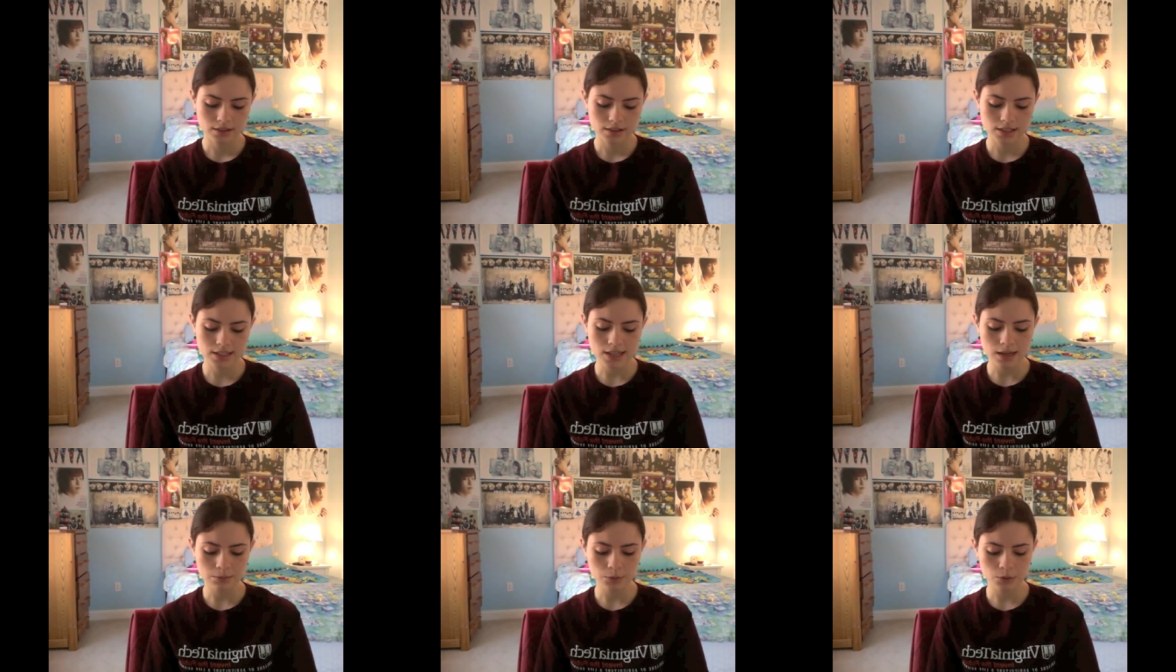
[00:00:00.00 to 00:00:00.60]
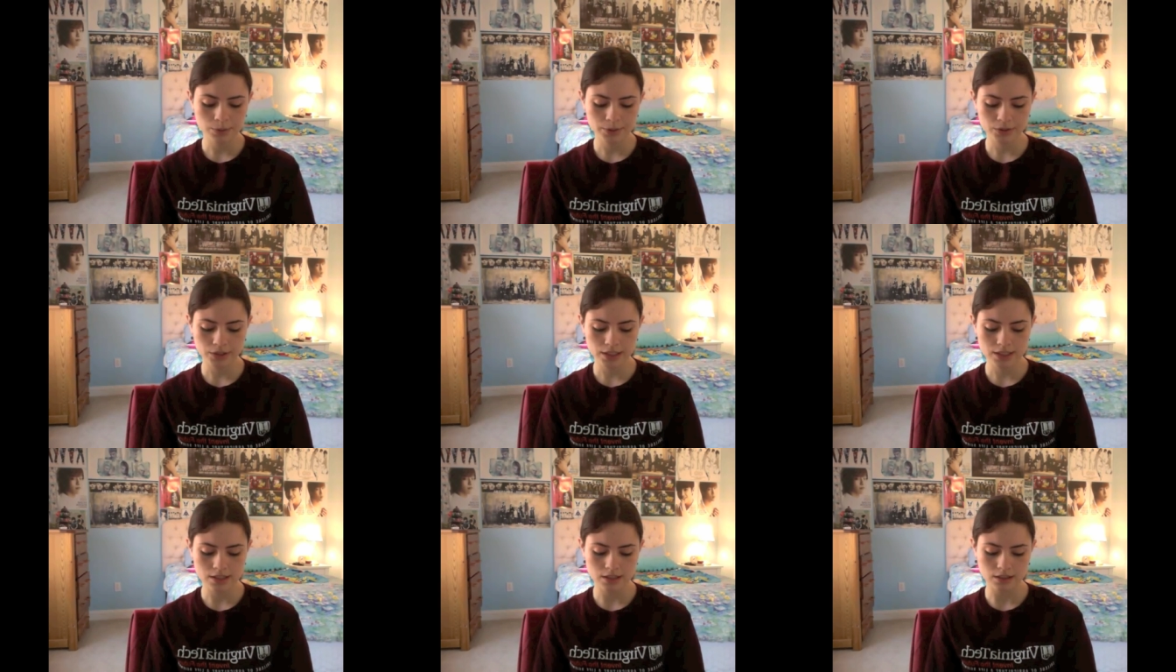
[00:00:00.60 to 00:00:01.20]
This album will be
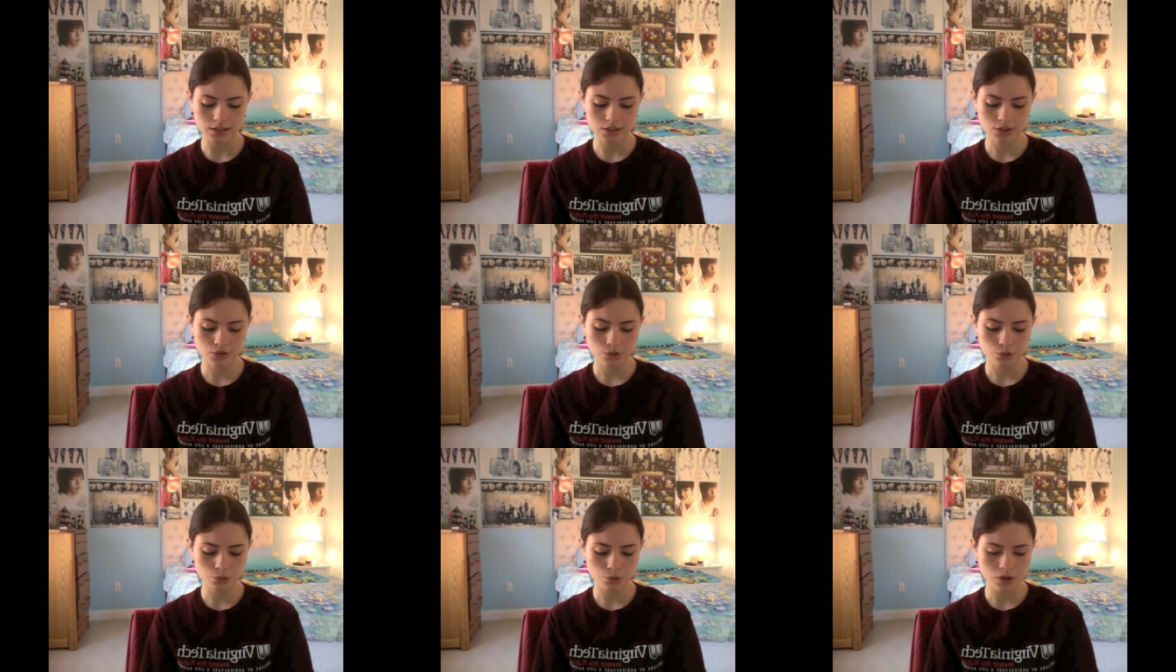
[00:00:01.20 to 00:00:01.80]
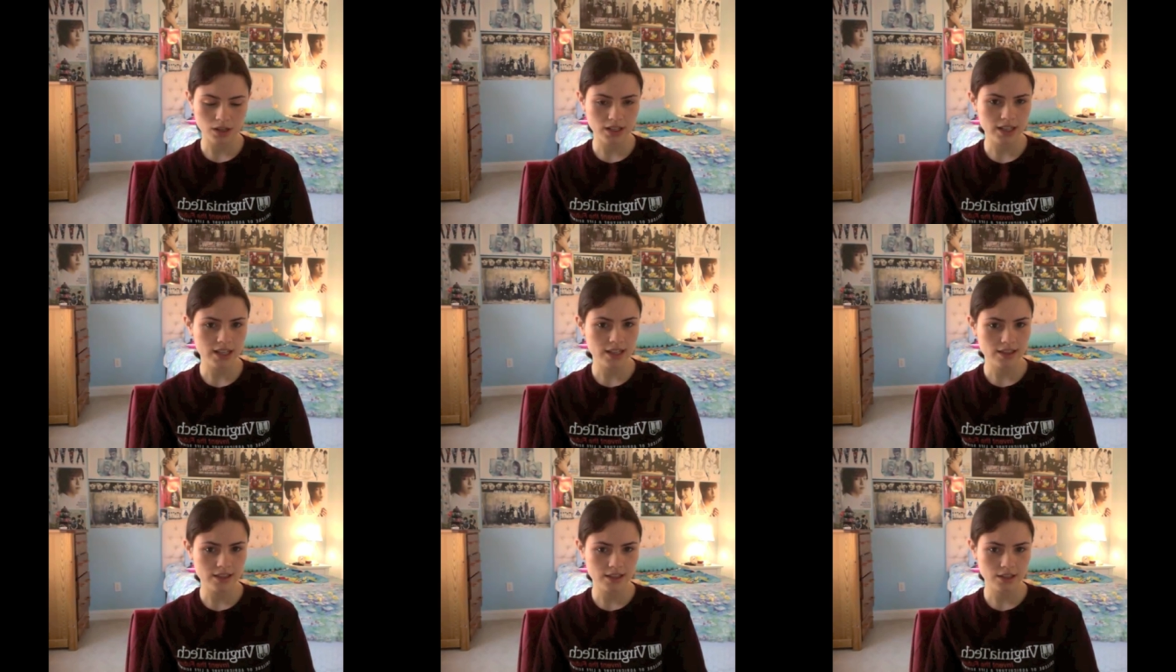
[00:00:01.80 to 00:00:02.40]
released on the
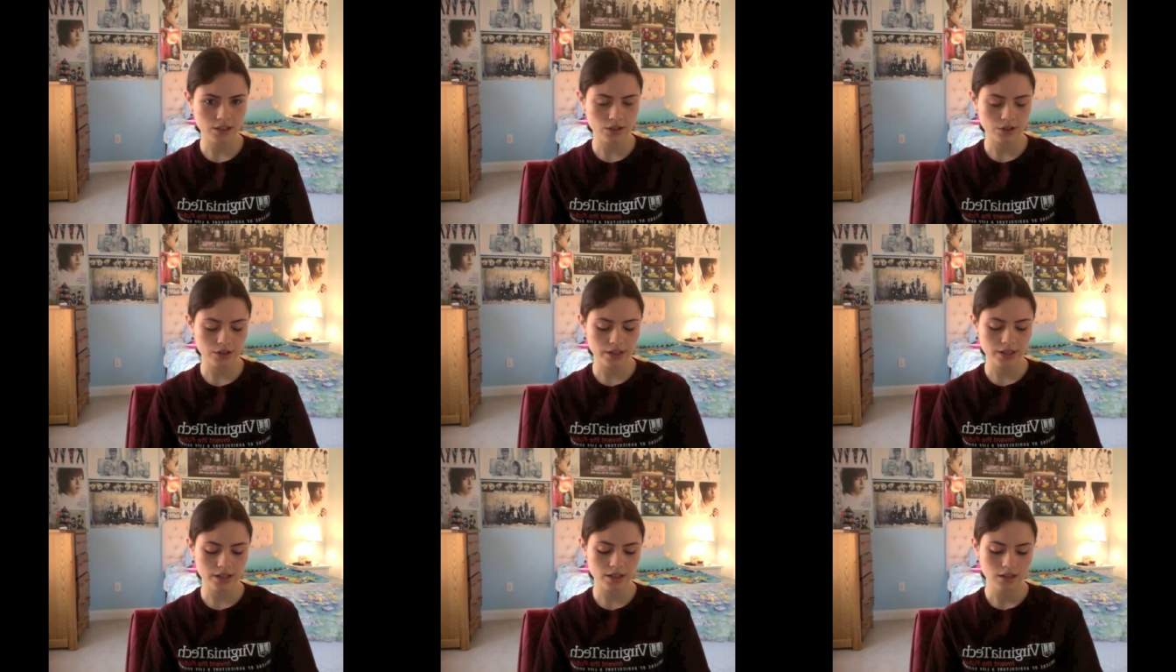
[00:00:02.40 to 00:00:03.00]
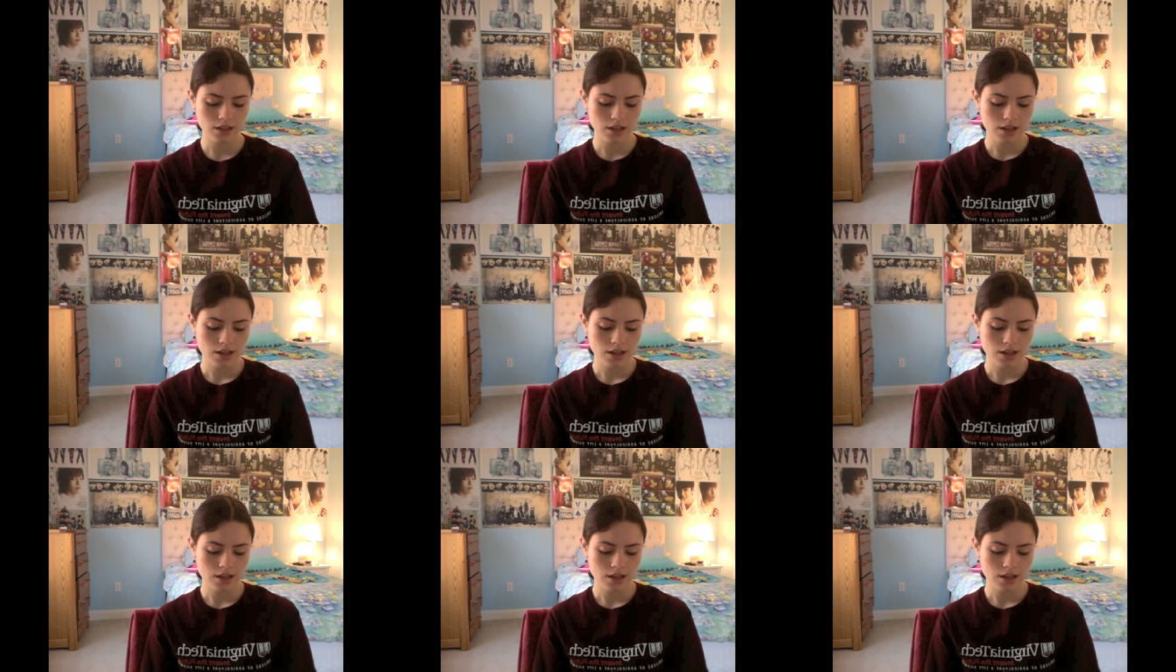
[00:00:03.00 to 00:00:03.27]
20th in Korea